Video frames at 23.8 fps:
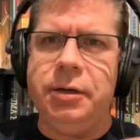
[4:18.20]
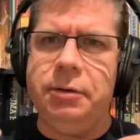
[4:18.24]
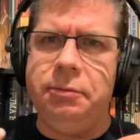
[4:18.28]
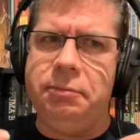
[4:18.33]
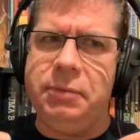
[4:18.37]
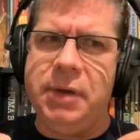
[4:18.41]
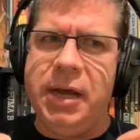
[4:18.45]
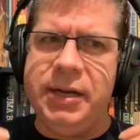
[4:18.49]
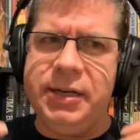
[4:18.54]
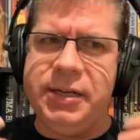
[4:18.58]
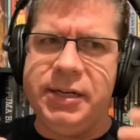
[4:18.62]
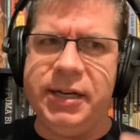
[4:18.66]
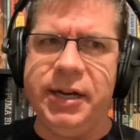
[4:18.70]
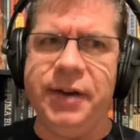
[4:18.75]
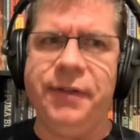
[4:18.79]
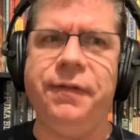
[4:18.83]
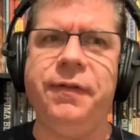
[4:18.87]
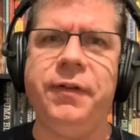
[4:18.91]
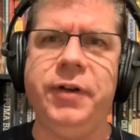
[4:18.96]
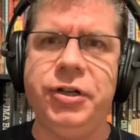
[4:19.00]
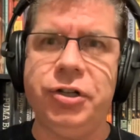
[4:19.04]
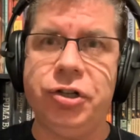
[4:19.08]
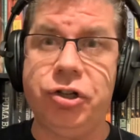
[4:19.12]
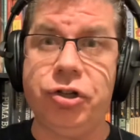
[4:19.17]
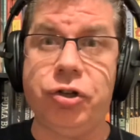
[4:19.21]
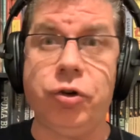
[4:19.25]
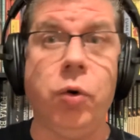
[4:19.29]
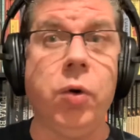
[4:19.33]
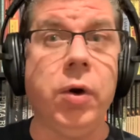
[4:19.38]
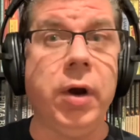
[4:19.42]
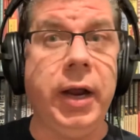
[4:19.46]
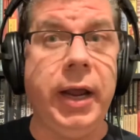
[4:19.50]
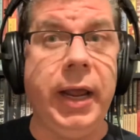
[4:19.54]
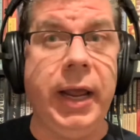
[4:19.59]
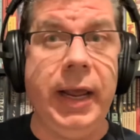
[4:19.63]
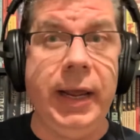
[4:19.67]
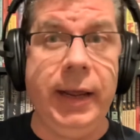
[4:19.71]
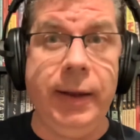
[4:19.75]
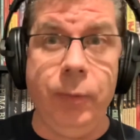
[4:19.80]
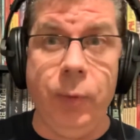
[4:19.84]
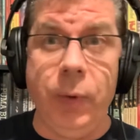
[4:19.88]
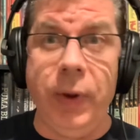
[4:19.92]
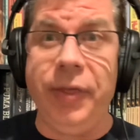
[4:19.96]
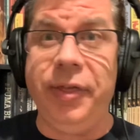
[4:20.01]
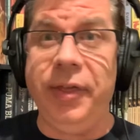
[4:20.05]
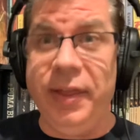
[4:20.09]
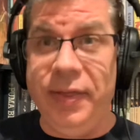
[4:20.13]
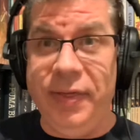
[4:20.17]
a different story
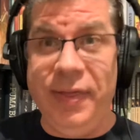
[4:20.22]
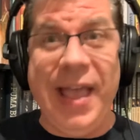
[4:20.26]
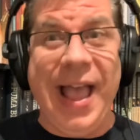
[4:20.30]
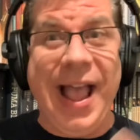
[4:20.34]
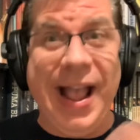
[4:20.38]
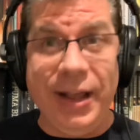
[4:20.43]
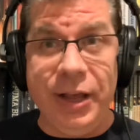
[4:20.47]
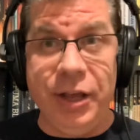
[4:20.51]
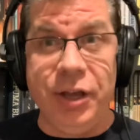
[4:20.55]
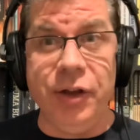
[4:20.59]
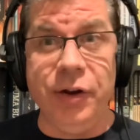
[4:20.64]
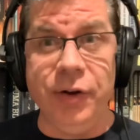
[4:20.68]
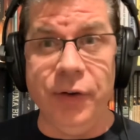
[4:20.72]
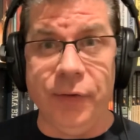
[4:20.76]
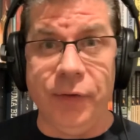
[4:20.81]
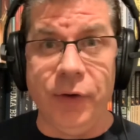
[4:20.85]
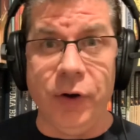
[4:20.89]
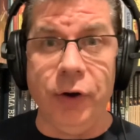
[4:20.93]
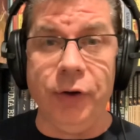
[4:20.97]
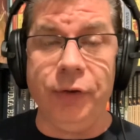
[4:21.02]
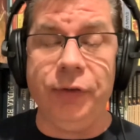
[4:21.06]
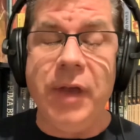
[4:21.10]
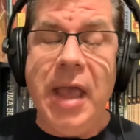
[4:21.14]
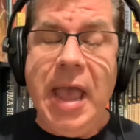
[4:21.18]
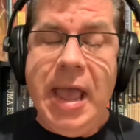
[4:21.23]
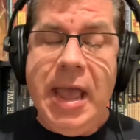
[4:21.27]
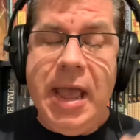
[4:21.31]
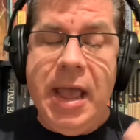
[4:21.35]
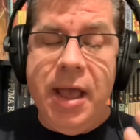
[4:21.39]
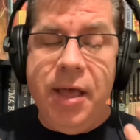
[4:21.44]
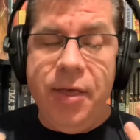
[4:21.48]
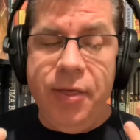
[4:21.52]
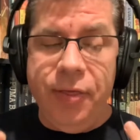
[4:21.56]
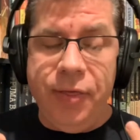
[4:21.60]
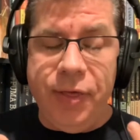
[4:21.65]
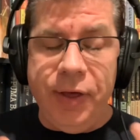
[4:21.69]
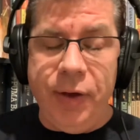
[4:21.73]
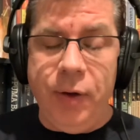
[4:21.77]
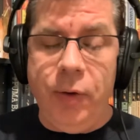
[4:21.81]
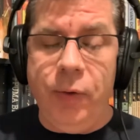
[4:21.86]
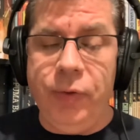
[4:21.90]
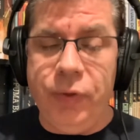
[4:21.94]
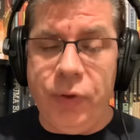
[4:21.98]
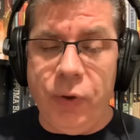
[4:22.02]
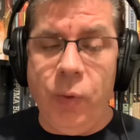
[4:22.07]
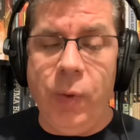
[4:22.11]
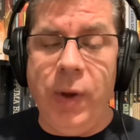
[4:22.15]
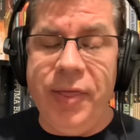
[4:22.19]
within that universe.
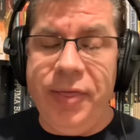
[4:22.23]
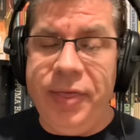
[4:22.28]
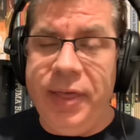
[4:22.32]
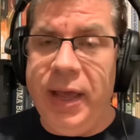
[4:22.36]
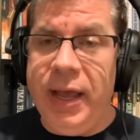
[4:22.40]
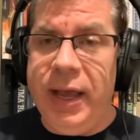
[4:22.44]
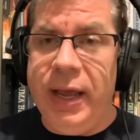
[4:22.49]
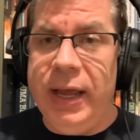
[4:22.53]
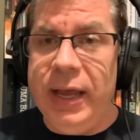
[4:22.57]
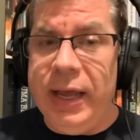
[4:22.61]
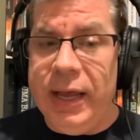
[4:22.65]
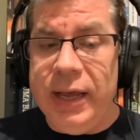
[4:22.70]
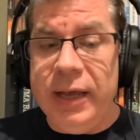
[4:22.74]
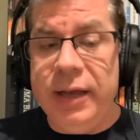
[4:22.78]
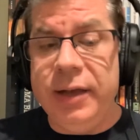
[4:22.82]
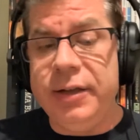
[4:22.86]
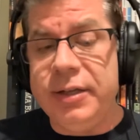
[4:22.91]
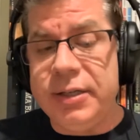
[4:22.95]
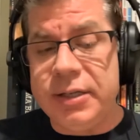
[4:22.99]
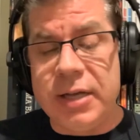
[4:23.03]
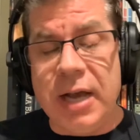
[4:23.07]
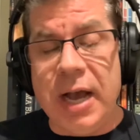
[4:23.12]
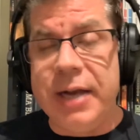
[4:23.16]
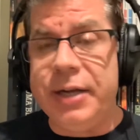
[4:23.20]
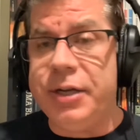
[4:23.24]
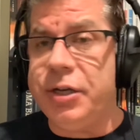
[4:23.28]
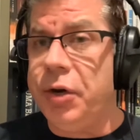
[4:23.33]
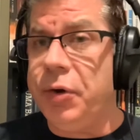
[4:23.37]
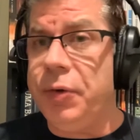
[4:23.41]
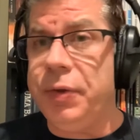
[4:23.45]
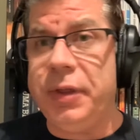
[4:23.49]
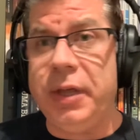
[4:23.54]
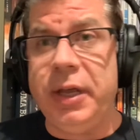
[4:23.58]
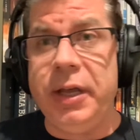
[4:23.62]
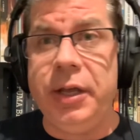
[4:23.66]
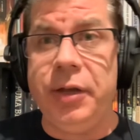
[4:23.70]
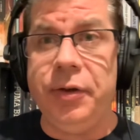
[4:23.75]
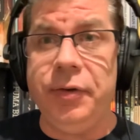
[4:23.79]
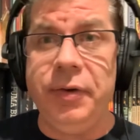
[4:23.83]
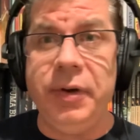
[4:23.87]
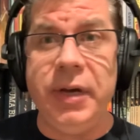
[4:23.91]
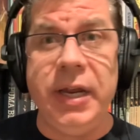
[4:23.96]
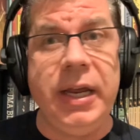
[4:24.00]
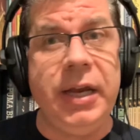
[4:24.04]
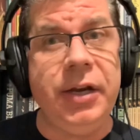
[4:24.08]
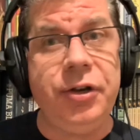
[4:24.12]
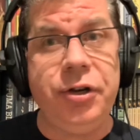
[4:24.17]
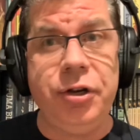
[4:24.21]
The one thing is, I don't think you
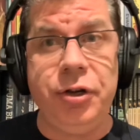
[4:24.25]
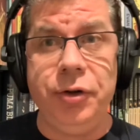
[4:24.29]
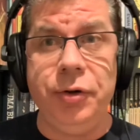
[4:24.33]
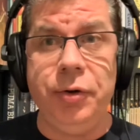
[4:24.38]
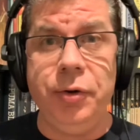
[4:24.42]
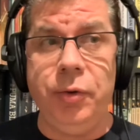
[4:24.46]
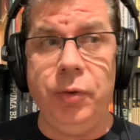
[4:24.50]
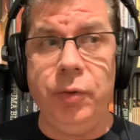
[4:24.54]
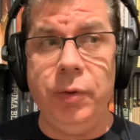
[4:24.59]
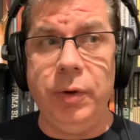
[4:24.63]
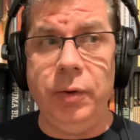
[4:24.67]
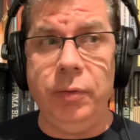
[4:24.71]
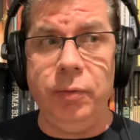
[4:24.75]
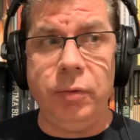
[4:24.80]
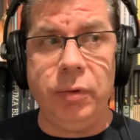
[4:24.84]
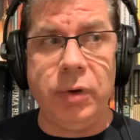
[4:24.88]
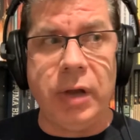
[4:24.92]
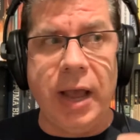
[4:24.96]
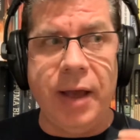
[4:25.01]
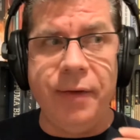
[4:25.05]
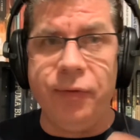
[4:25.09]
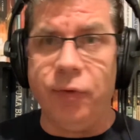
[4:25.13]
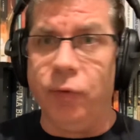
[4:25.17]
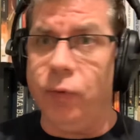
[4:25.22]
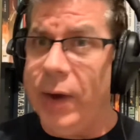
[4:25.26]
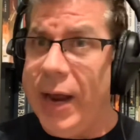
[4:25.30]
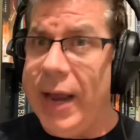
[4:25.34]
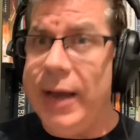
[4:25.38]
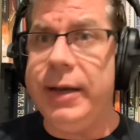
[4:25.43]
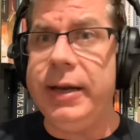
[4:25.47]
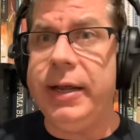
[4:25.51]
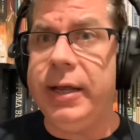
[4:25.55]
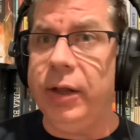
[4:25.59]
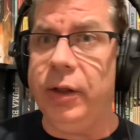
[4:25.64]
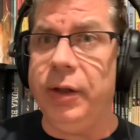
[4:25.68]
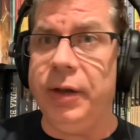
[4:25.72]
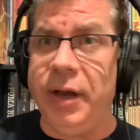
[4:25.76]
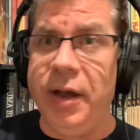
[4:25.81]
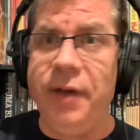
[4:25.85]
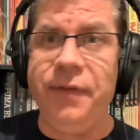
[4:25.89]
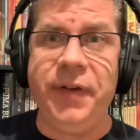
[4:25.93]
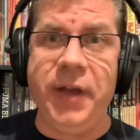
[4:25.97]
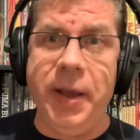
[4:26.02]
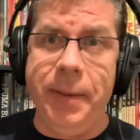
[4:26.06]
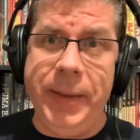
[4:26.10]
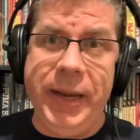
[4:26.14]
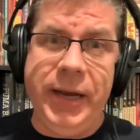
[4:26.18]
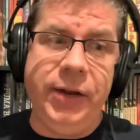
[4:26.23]
need to have read
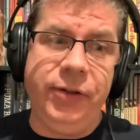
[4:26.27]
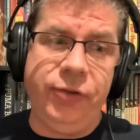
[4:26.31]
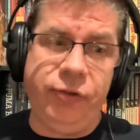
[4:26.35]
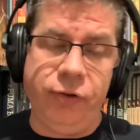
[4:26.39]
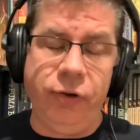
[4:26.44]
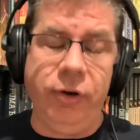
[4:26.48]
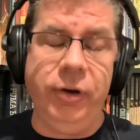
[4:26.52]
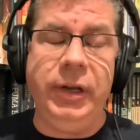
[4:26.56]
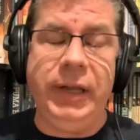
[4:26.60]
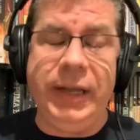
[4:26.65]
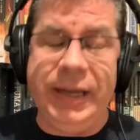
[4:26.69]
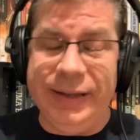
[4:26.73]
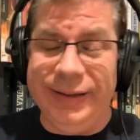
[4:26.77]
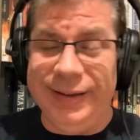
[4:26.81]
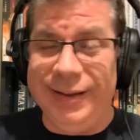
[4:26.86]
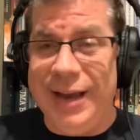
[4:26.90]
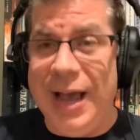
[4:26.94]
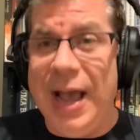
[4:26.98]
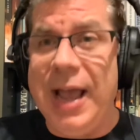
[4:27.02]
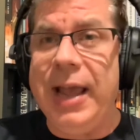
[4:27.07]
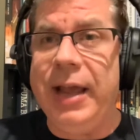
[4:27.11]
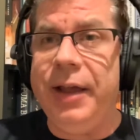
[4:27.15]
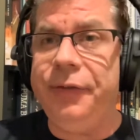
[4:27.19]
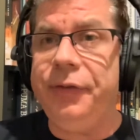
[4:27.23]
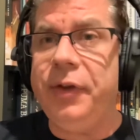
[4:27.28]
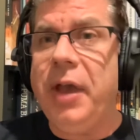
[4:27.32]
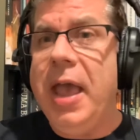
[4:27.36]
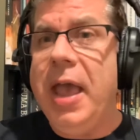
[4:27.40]
Philadelphia. I mean, it certainly is nice,